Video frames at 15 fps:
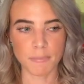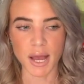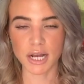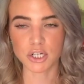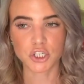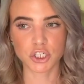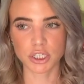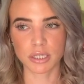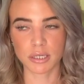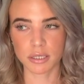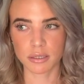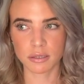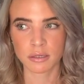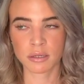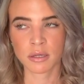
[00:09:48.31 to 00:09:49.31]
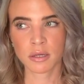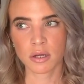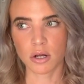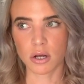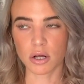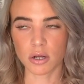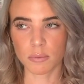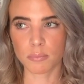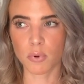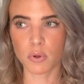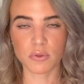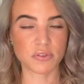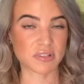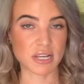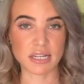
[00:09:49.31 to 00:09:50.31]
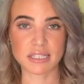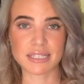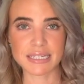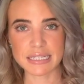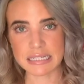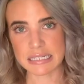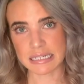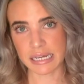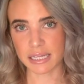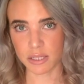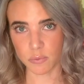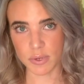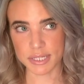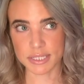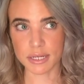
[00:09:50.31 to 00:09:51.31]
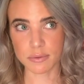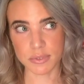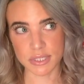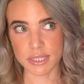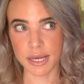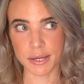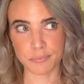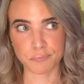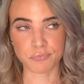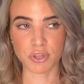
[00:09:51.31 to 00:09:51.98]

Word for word: Actually, both sides, the East and the West, I would say.